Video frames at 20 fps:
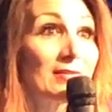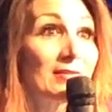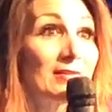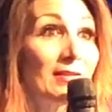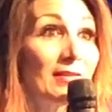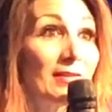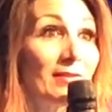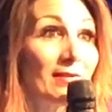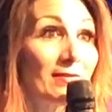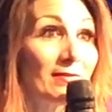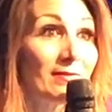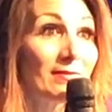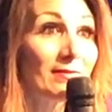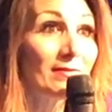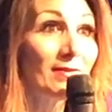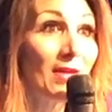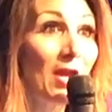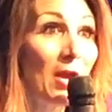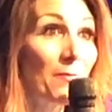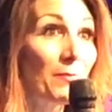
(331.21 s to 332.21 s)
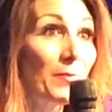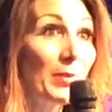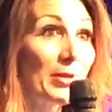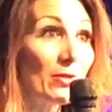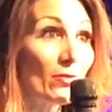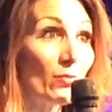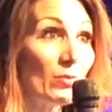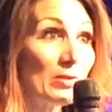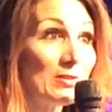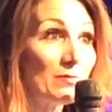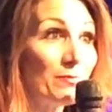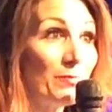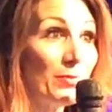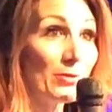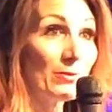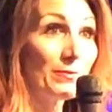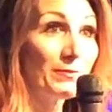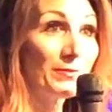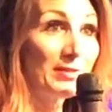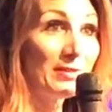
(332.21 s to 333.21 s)
see, but it was
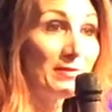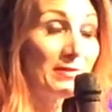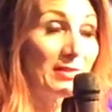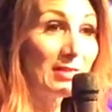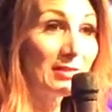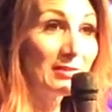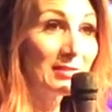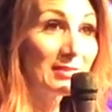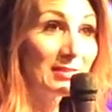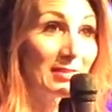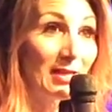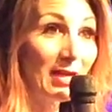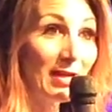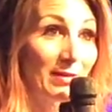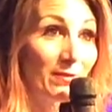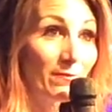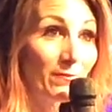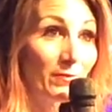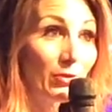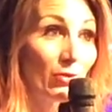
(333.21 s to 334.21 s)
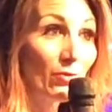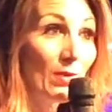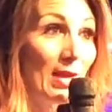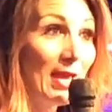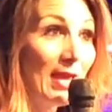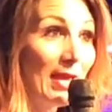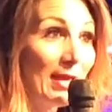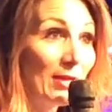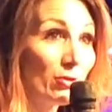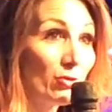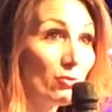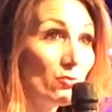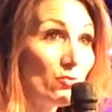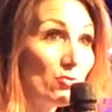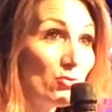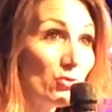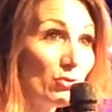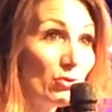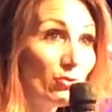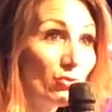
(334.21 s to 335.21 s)
birthed in the inside of you, and
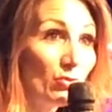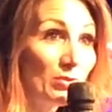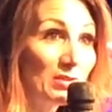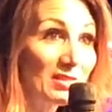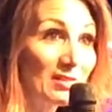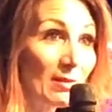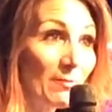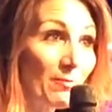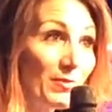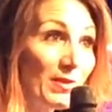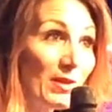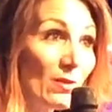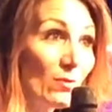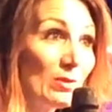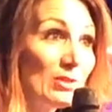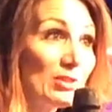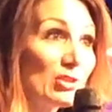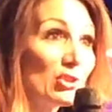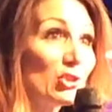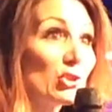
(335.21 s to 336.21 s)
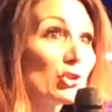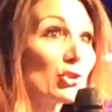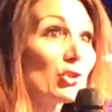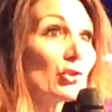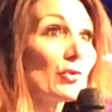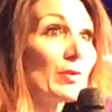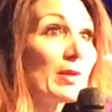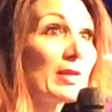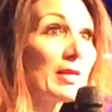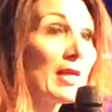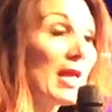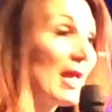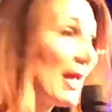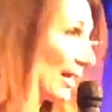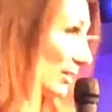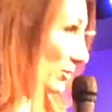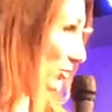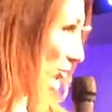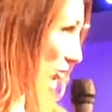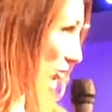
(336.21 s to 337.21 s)
you knew something was stirring, and